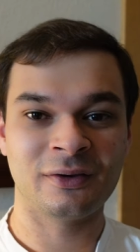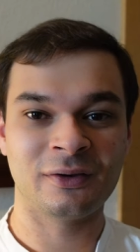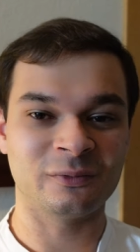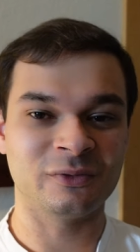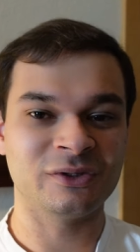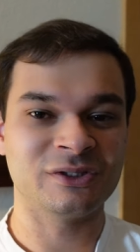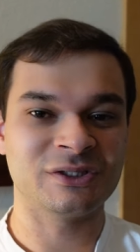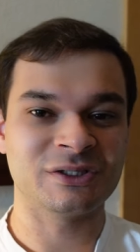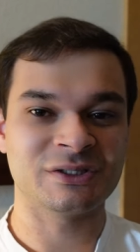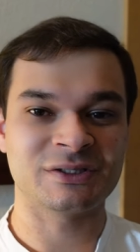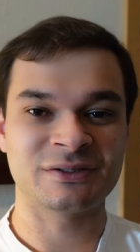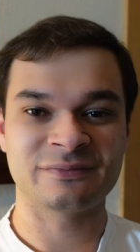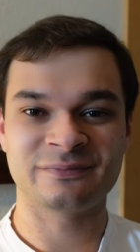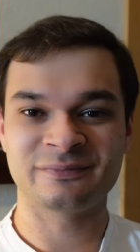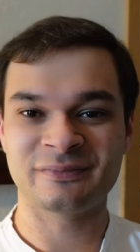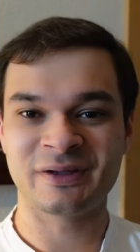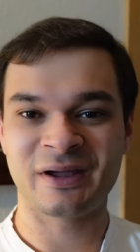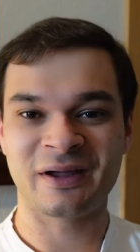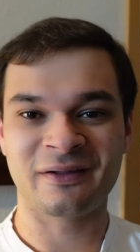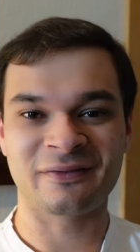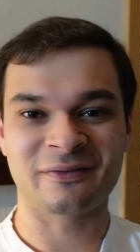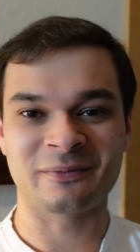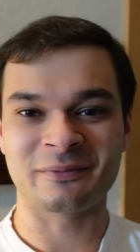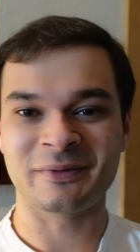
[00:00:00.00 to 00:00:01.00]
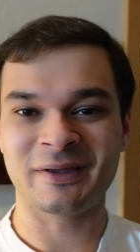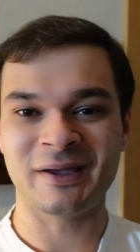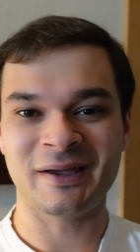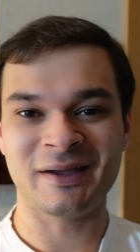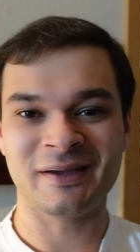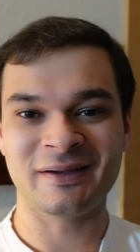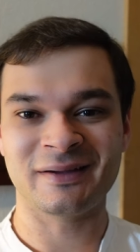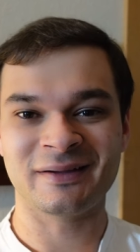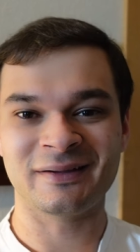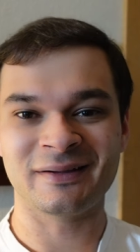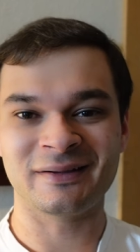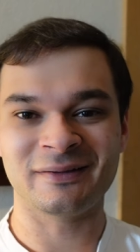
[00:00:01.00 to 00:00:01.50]
we just had some
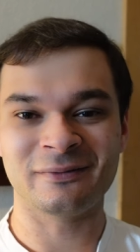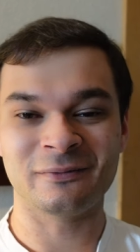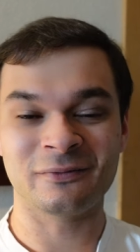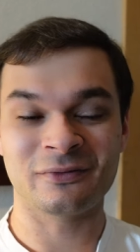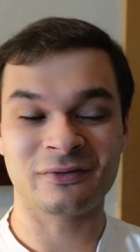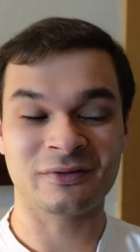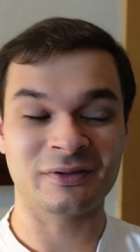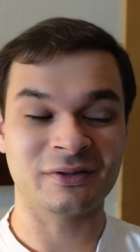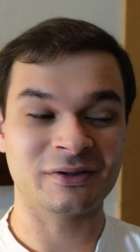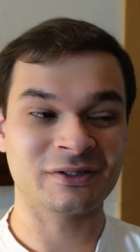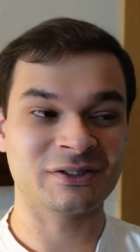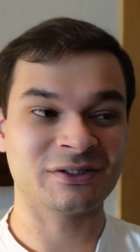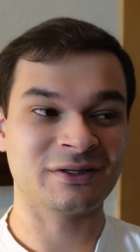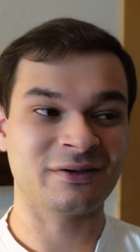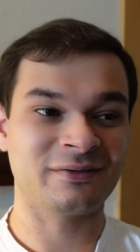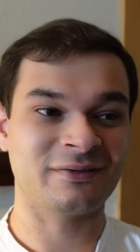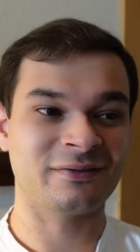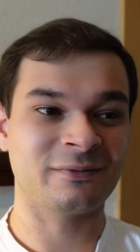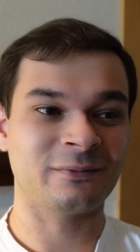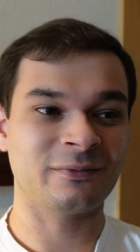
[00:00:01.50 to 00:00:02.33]
cake and it was delicious.